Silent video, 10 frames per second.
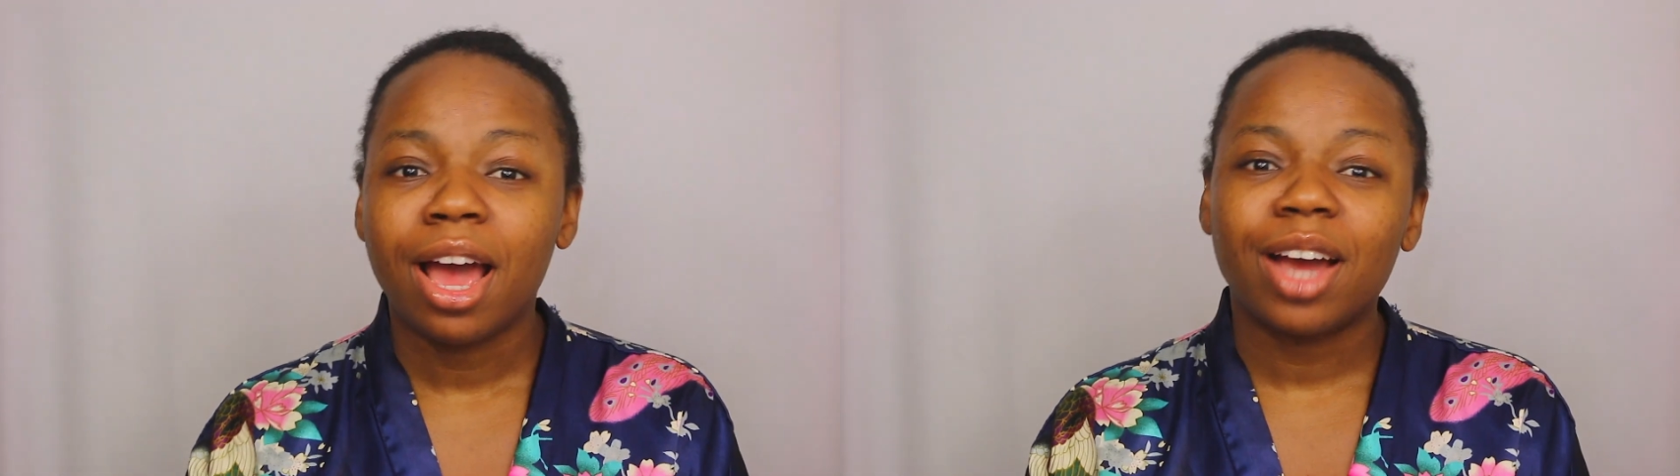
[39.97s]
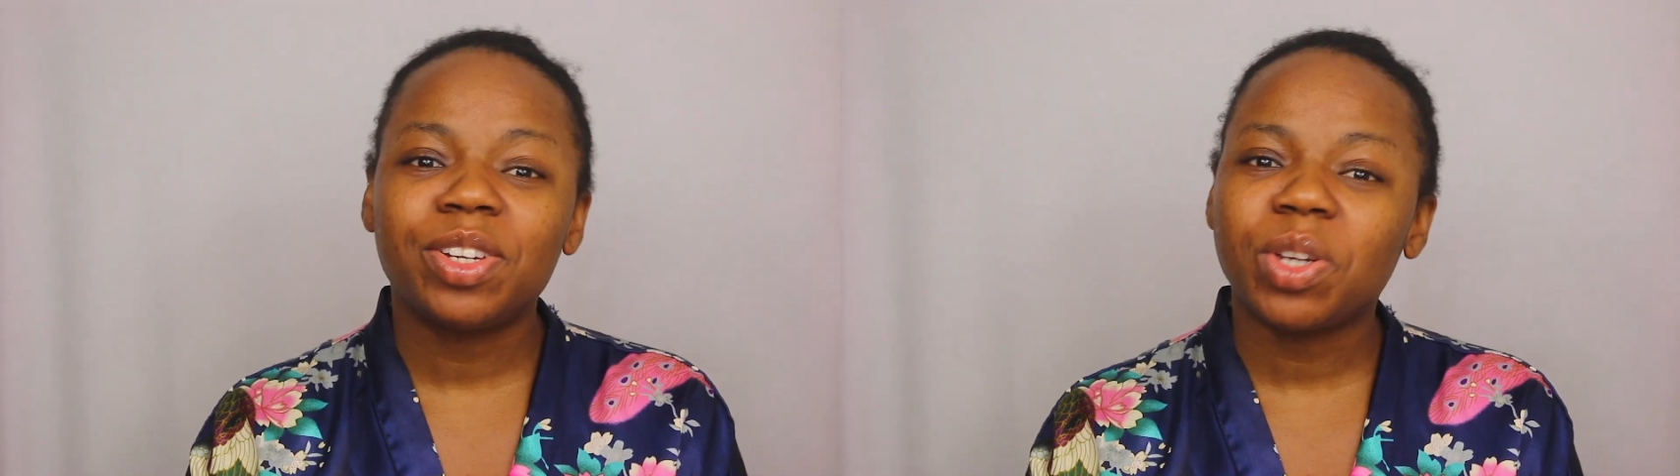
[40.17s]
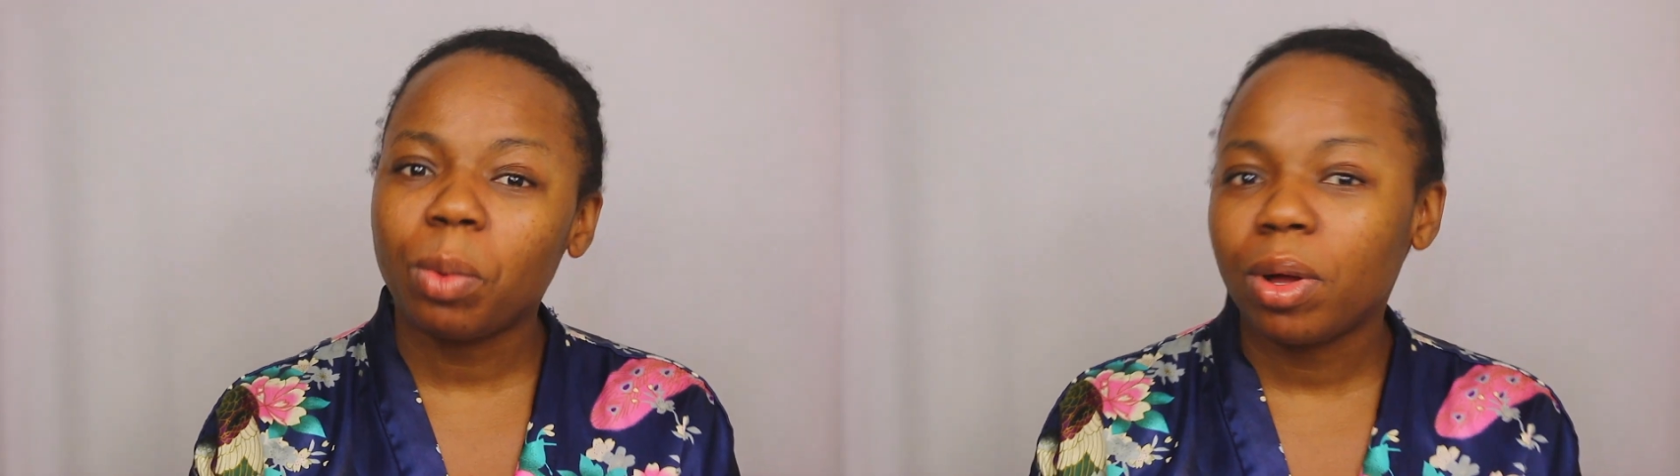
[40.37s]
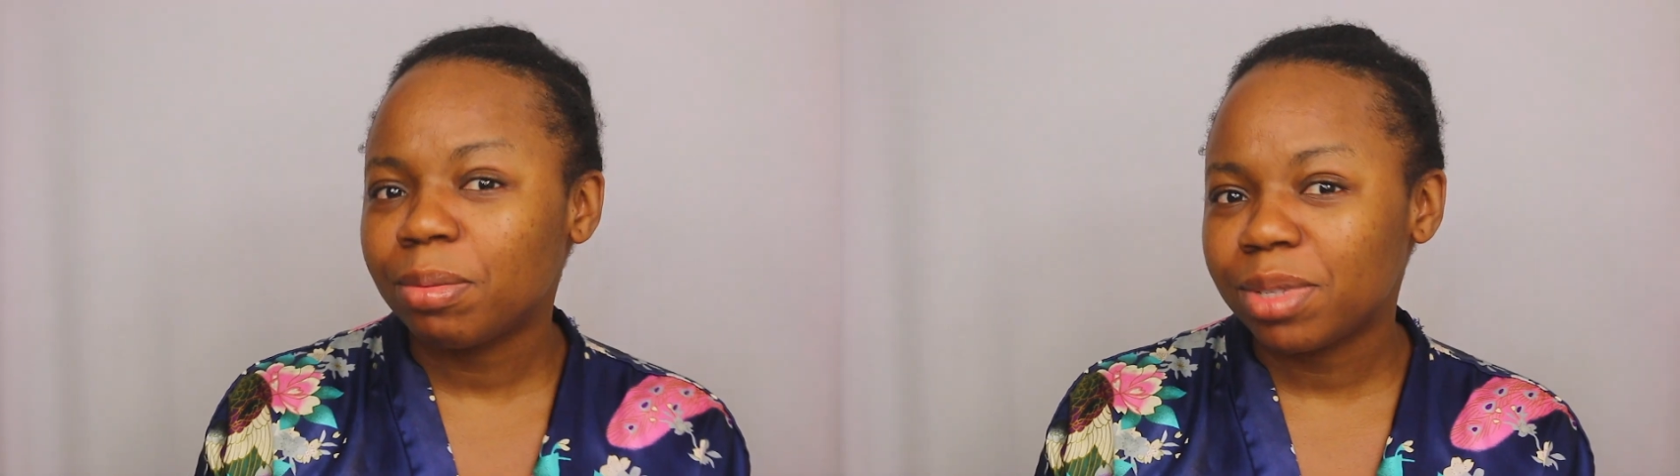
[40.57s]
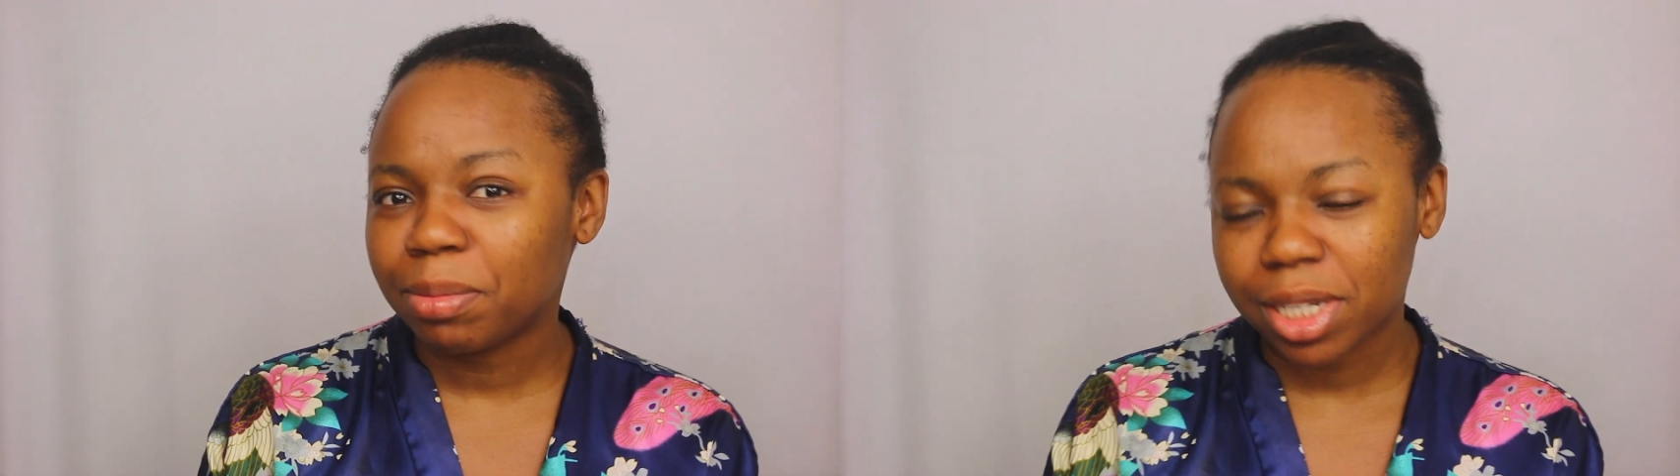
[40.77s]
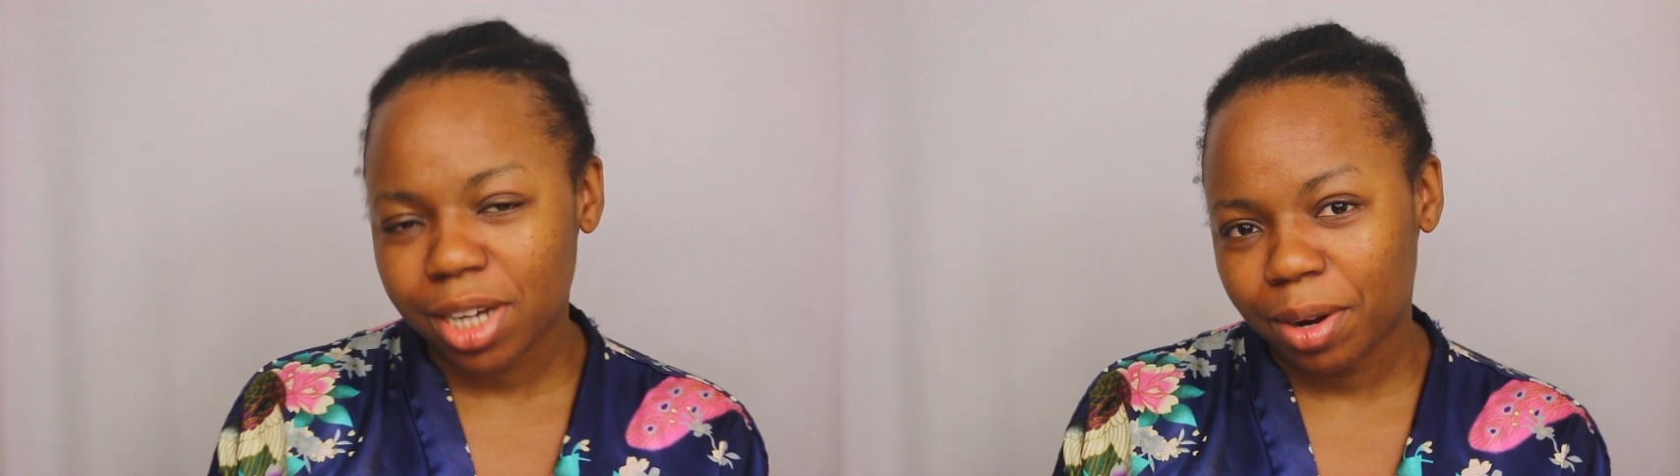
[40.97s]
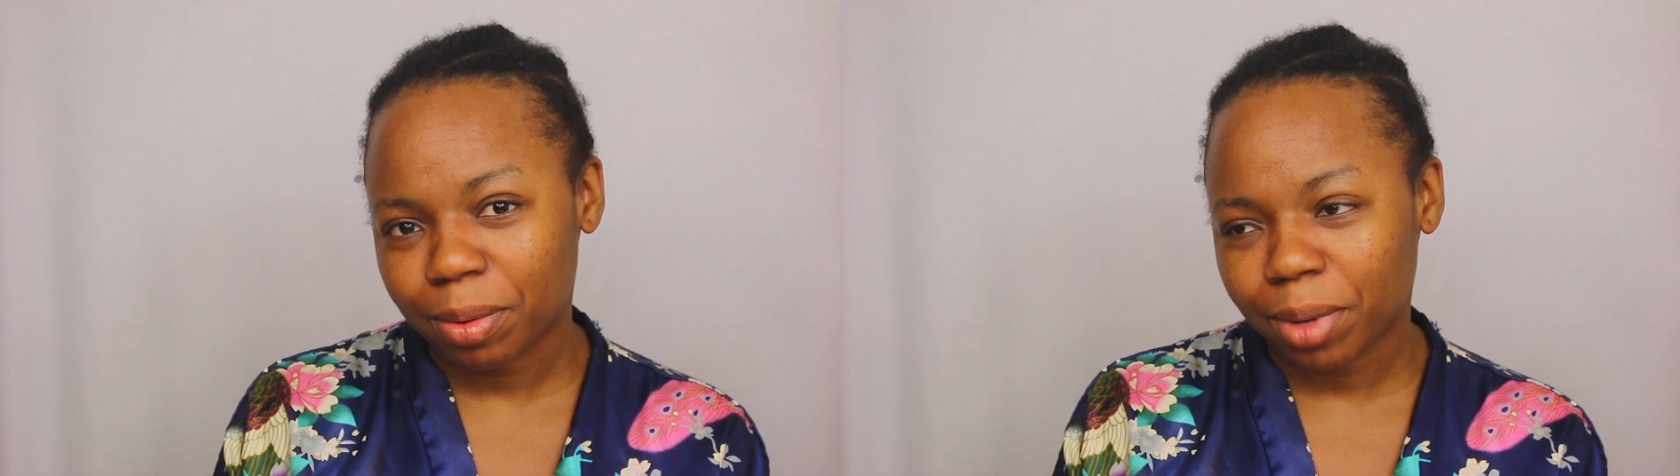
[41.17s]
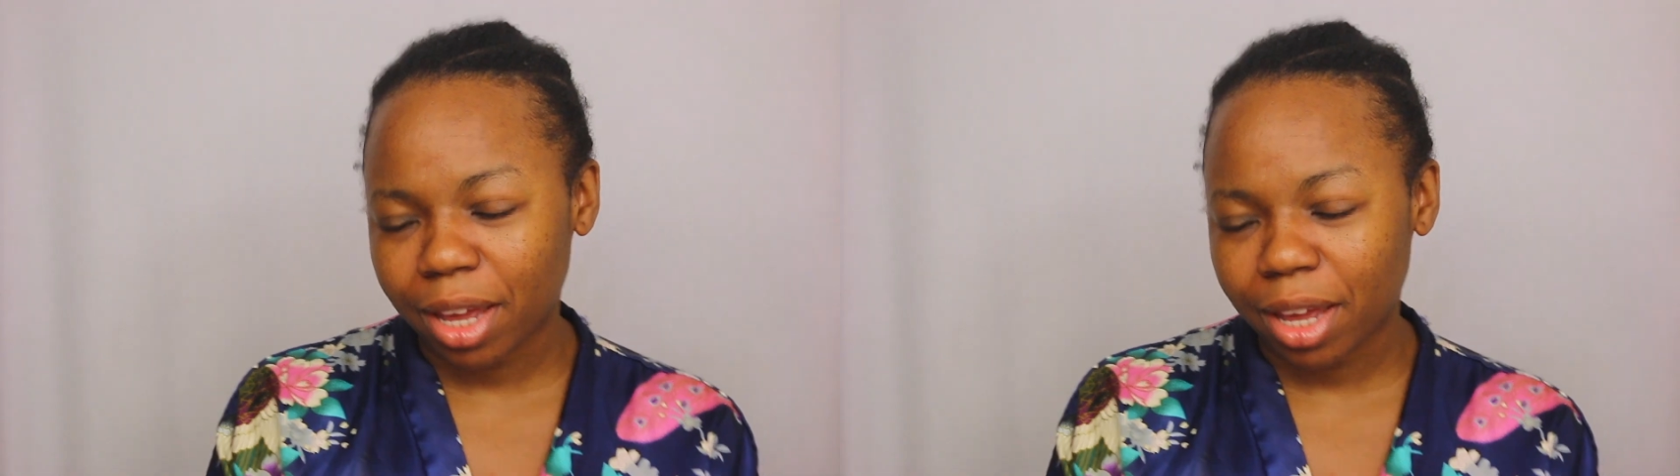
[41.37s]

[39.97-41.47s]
and you're welcome to my channel